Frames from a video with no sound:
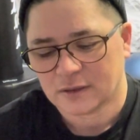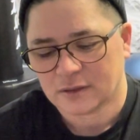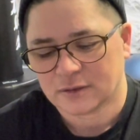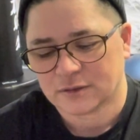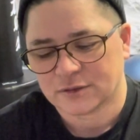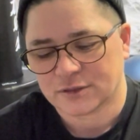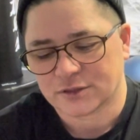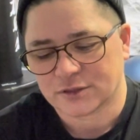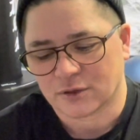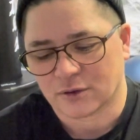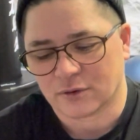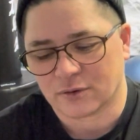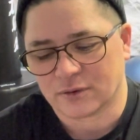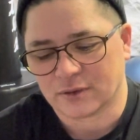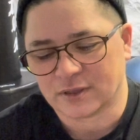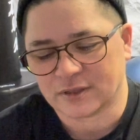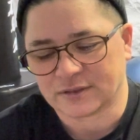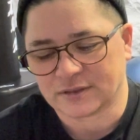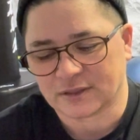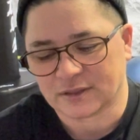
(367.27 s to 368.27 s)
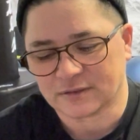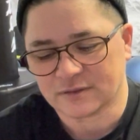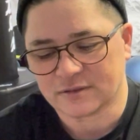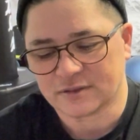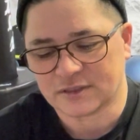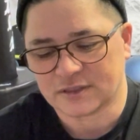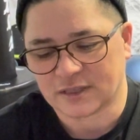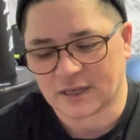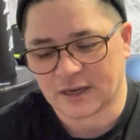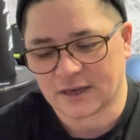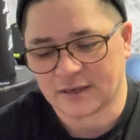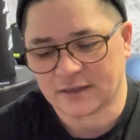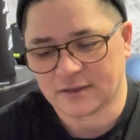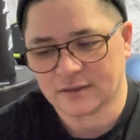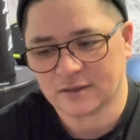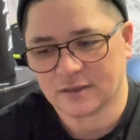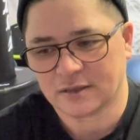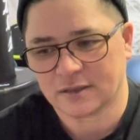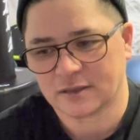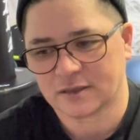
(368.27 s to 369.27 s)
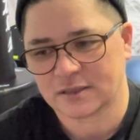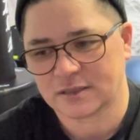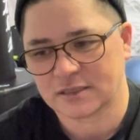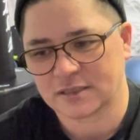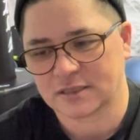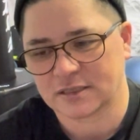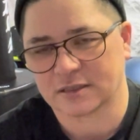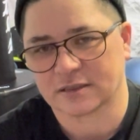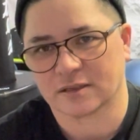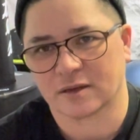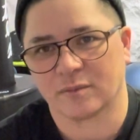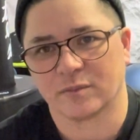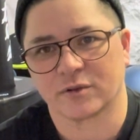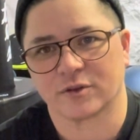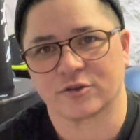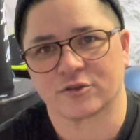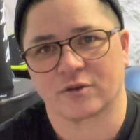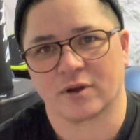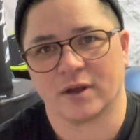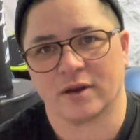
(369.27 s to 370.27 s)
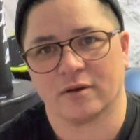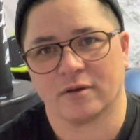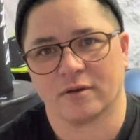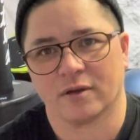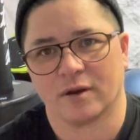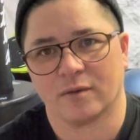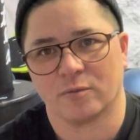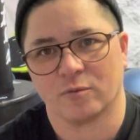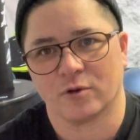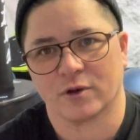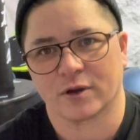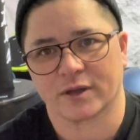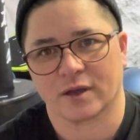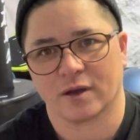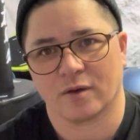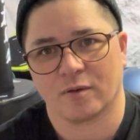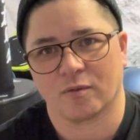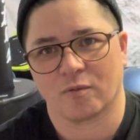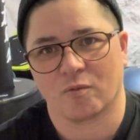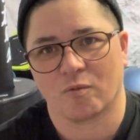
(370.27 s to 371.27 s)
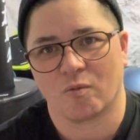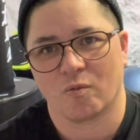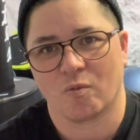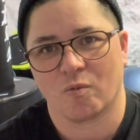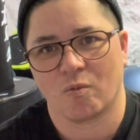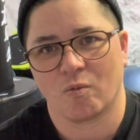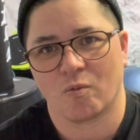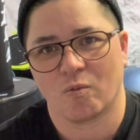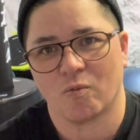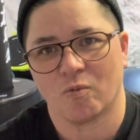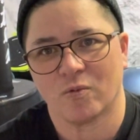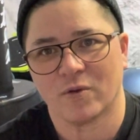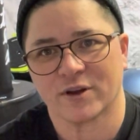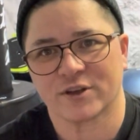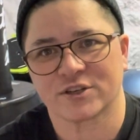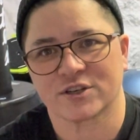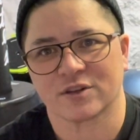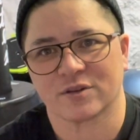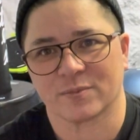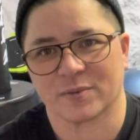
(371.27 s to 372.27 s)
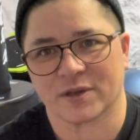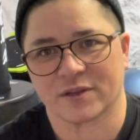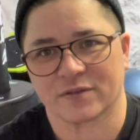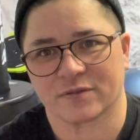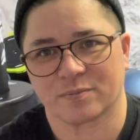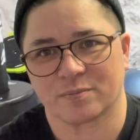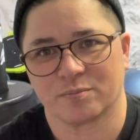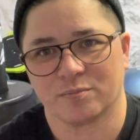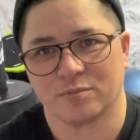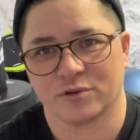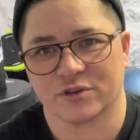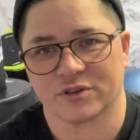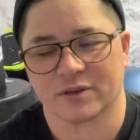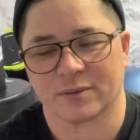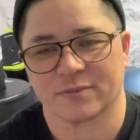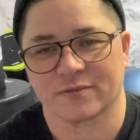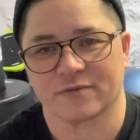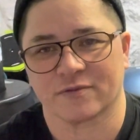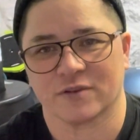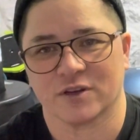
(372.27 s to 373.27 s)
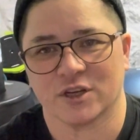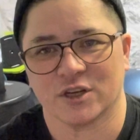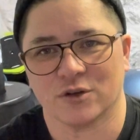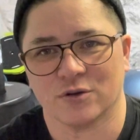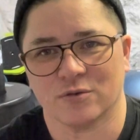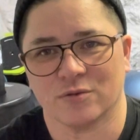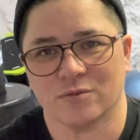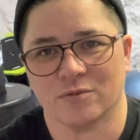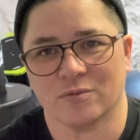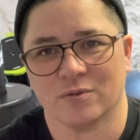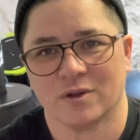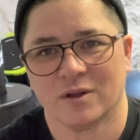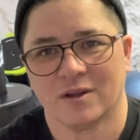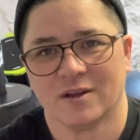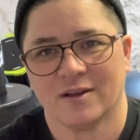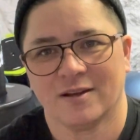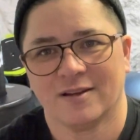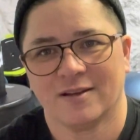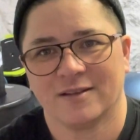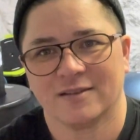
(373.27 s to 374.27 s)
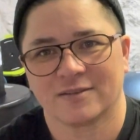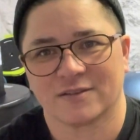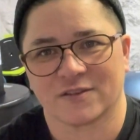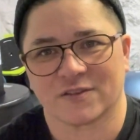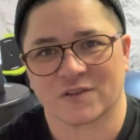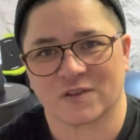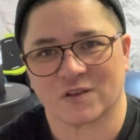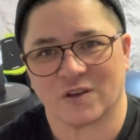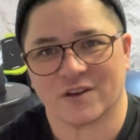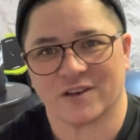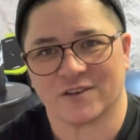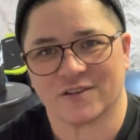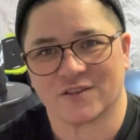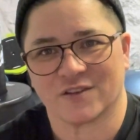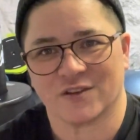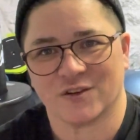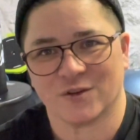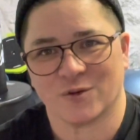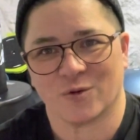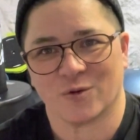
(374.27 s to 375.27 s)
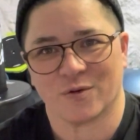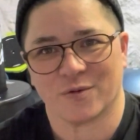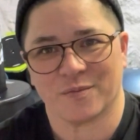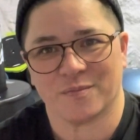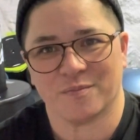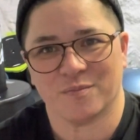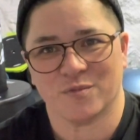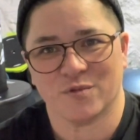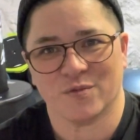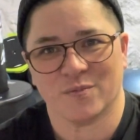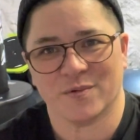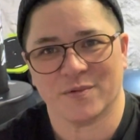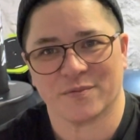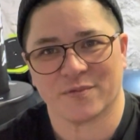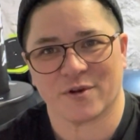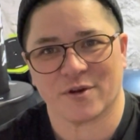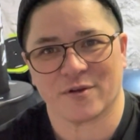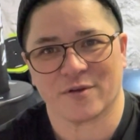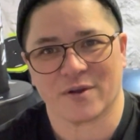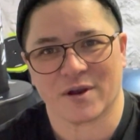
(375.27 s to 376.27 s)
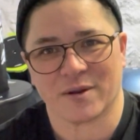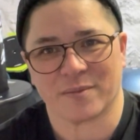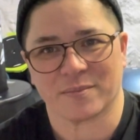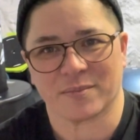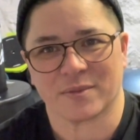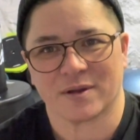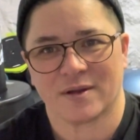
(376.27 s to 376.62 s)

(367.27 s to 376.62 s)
So at the end of the day, sit down with your trainer and work out which are the best push-ups for you to slot into your movement program.